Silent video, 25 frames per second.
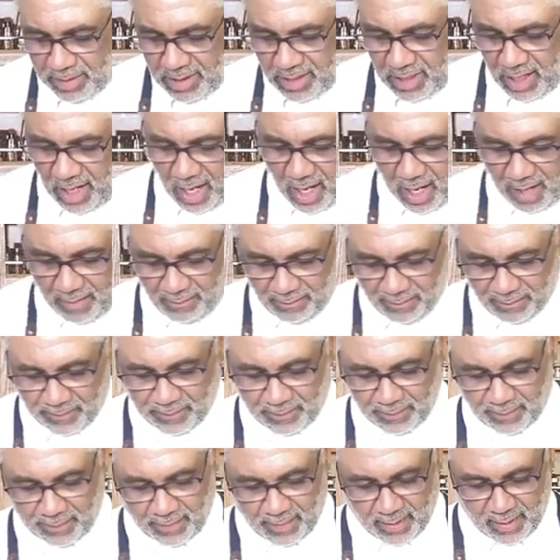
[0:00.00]
done.
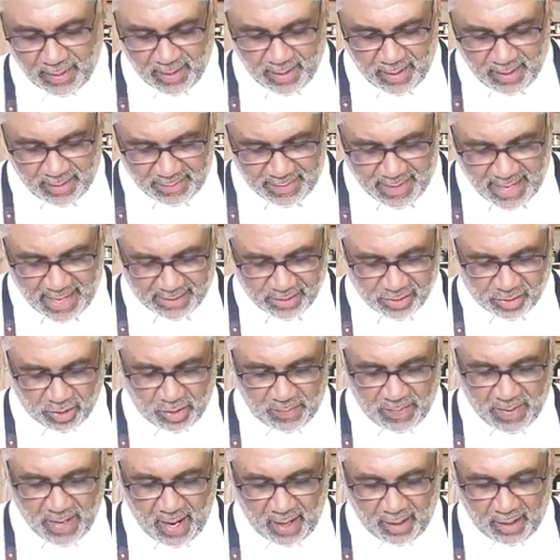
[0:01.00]
That's going
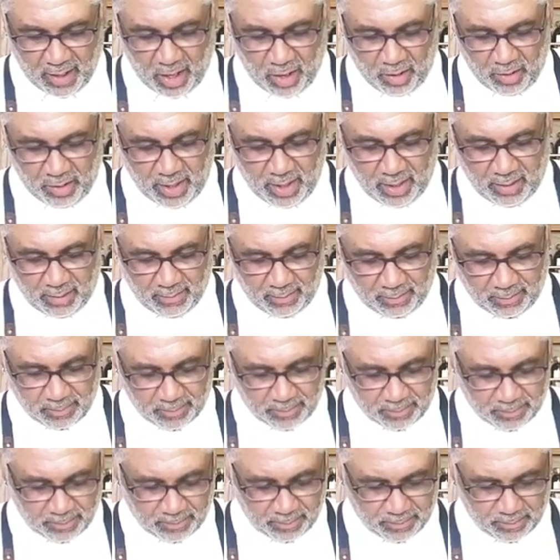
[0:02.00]
to be our coating.
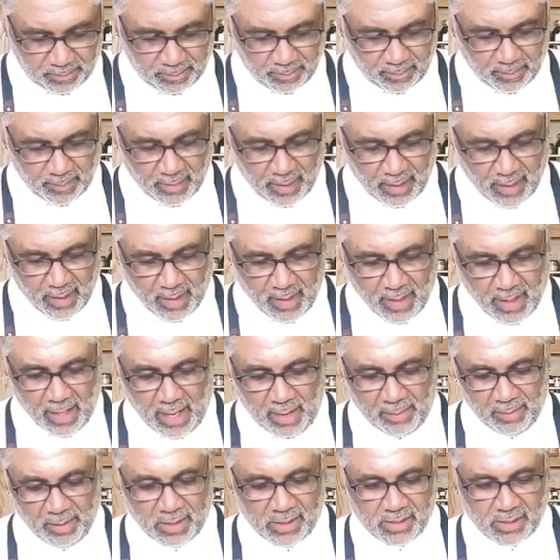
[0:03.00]

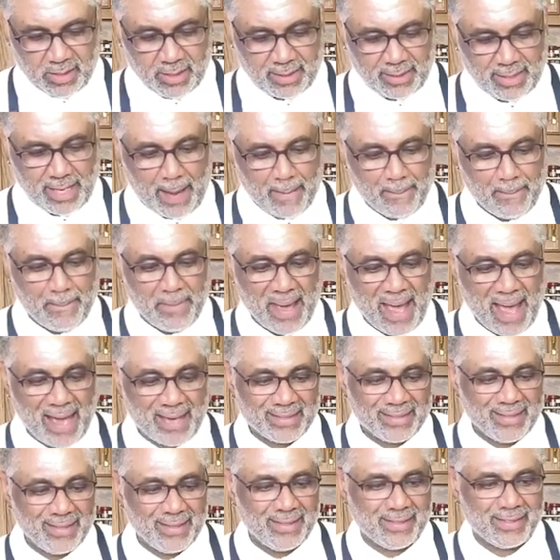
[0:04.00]
I'm going to set that
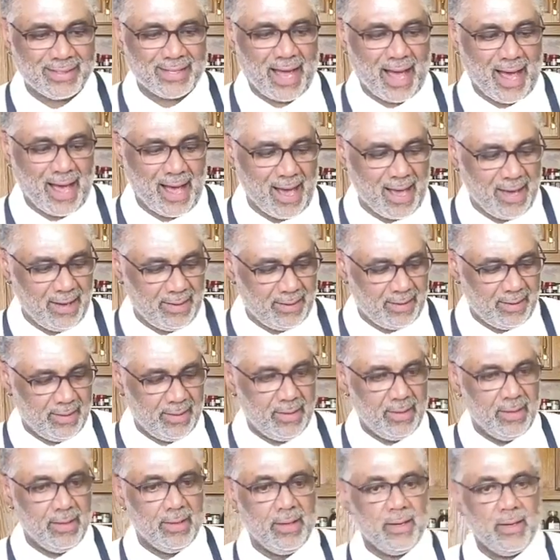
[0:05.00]
back to the side.
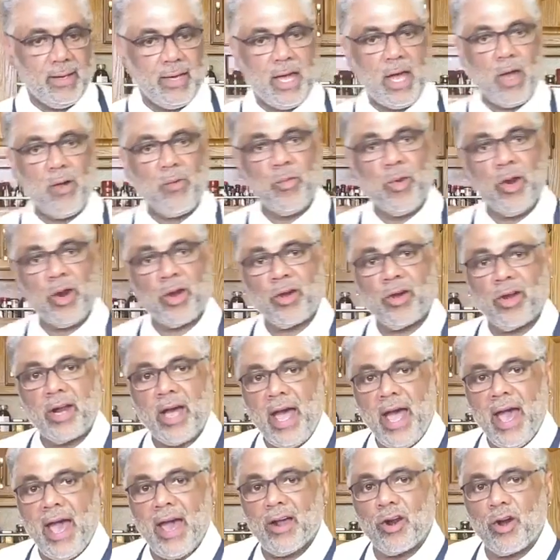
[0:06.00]
And we're going to
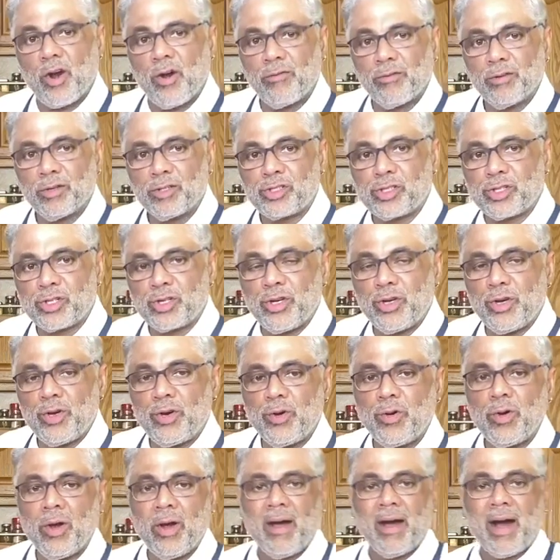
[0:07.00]
head over
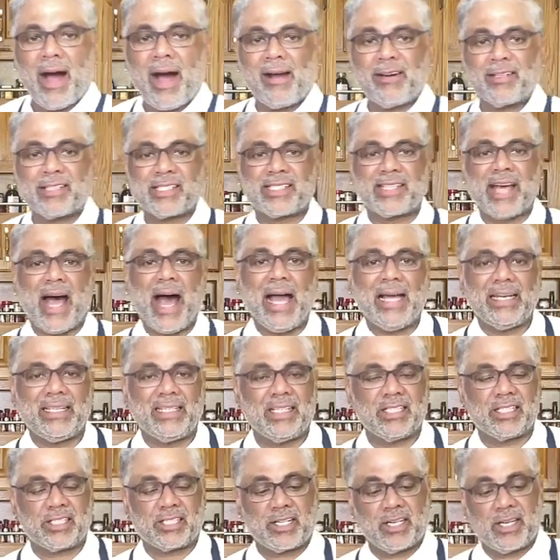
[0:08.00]
to our side
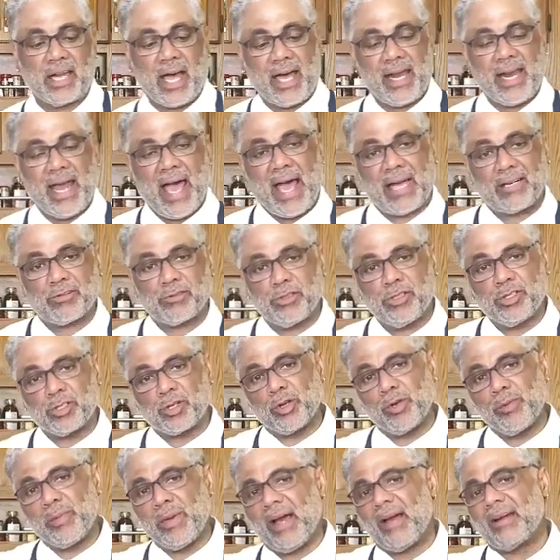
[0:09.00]
dish tonight. Actually, it's
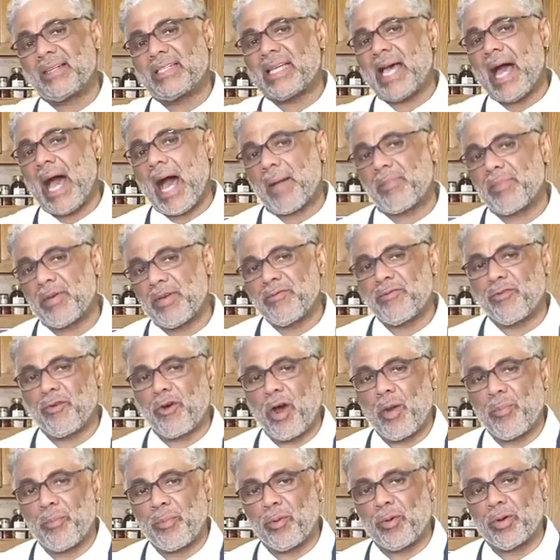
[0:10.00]
going to be our topping for
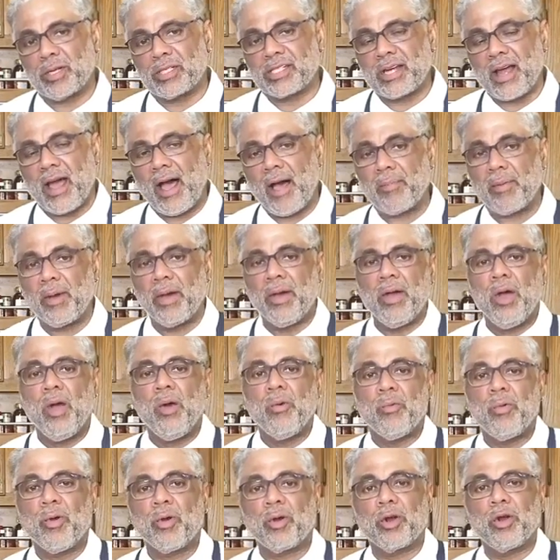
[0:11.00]
our pork
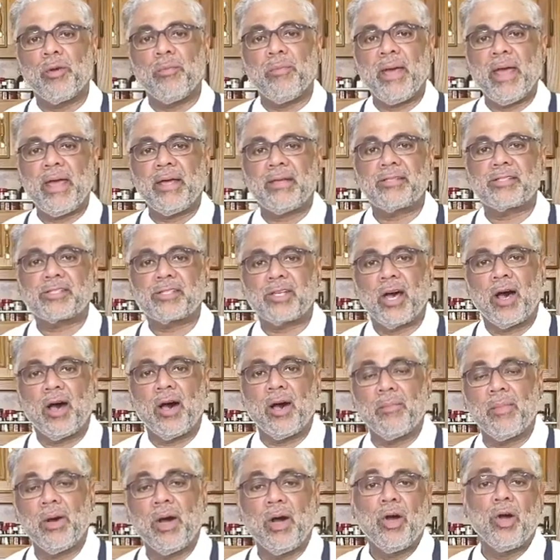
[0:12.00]
chop. We're going to make
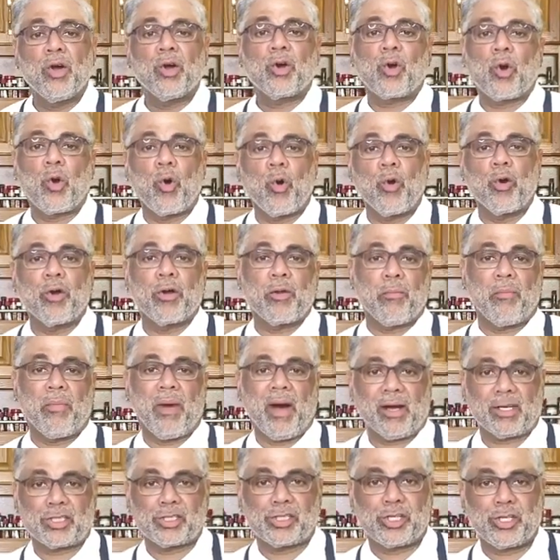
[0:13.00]
some Corn
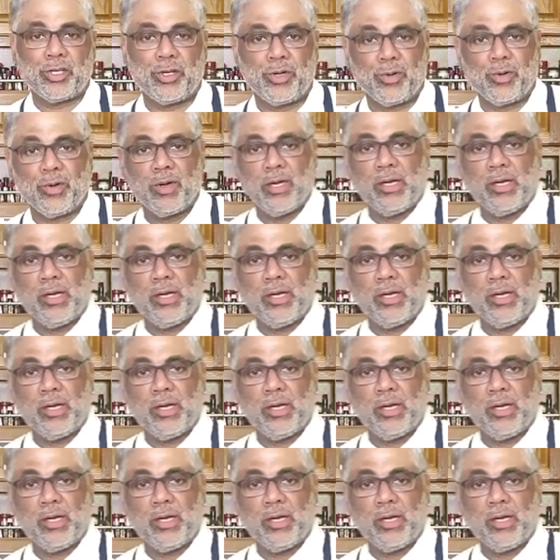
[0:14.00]
Maque Choux.